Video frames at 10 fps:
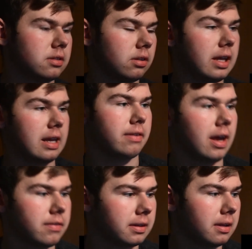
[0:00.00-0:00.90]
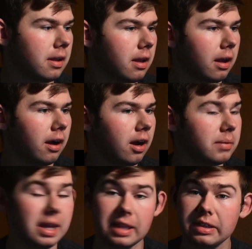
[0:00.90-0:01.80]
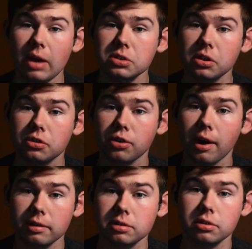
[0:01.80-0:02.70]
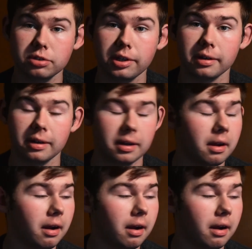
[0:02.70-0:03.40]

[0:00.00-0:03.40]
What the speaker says: Lady of Heaven. Yeah, that was a good trailer.